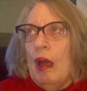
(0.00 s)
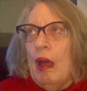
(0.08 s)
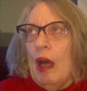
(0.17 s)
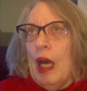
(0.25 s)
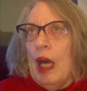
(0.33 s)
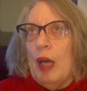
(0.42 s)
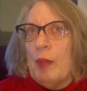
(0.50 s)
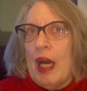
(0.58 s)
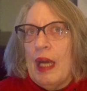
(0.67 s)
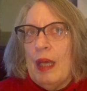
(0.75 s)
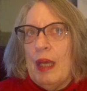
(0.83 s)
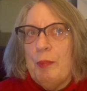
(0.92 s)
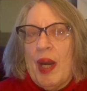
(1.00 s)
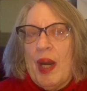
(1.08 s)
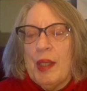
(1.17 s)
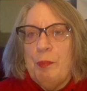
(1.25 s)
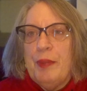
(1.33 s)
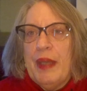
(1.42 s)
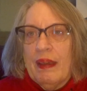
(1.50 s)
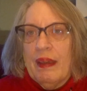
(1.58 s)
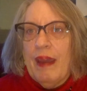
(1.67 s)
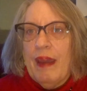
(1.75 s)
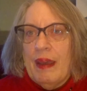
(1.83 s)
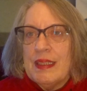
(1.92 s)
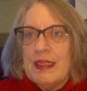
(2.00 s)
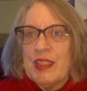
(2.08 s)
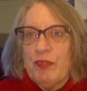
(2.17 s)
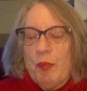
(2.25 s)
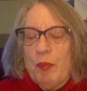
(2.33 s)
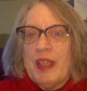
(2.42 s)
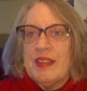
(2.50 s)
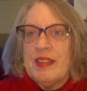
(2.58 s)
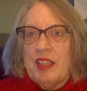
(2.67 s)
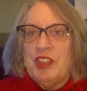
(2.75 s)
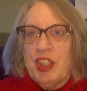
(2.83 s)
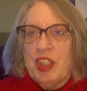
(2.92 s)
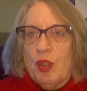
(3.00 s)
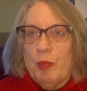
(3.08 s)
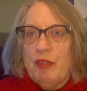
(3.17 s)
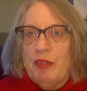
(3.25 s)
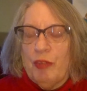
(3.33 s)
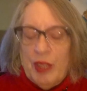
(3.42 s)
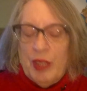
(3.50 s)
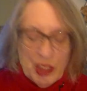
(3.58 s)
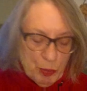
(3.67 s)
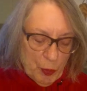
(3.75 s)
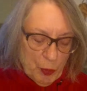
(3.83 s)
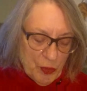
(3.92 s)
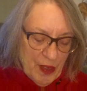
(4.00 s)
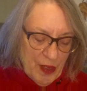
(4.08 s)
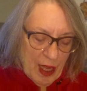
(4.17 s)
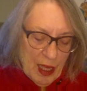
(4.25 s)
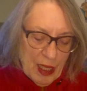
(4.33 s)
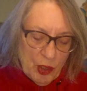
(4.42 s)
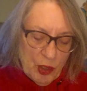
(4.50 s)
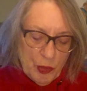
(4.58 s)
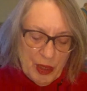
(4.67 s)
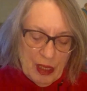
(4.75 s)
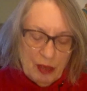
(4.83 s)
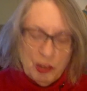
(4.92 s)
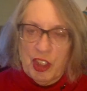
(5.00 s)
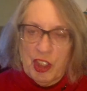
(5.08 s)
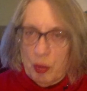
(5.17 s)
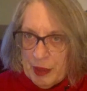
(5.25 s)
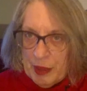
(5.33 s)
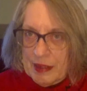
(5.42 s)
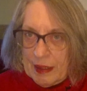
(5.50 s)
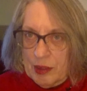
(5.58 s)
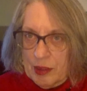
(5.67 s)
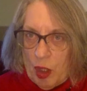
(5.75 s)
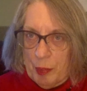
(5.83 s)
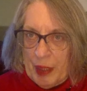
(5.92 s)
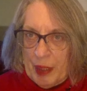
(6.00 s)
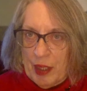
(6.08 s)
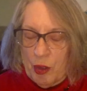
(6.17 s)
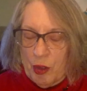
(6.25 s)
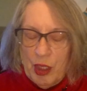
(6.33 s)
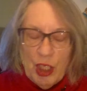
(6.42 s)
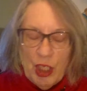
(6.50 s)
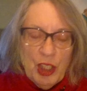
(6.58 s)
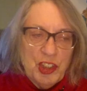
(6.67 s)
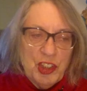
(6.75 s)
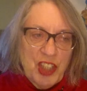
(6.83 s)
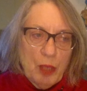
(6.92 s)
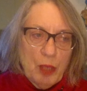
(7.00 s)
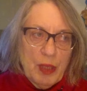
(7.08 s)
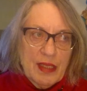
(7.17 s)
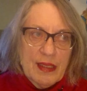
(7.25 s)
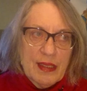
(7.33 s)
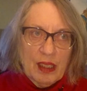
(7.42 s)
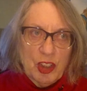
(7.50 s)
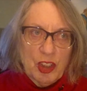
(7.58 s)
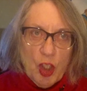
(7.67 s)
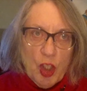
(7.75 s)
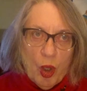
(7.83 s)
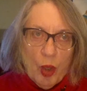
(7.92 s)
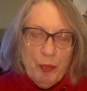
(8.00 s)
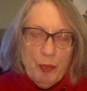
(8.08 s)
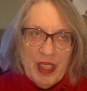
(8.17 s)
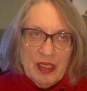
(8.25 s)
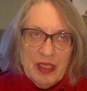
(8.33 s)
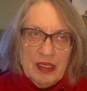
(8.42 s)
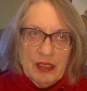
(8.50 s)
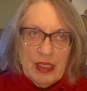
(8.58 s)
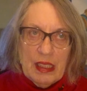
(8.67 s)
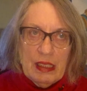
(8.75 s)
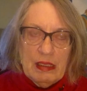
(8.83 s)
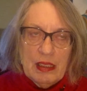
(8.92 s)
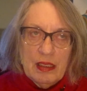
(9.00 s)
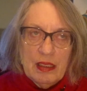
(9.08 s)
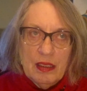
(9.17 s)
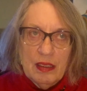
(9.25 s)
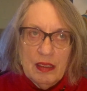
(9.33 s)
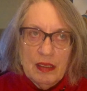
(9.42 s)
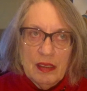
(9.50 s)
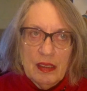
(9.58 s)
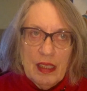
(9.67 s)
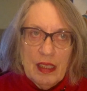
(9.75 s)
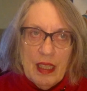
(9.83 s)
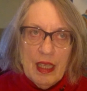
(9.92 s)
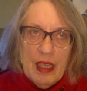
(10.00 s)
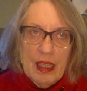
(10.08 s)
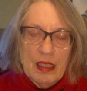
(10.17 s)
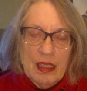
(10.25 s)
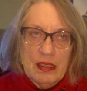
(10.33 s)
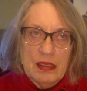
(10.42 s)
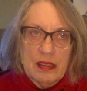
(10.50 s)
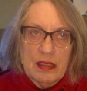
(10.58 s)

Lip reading: I have bought a pick case for my son Jeremy for his birthday. Jeremy is a guitar player. Jamie is a guitar, mandolin, and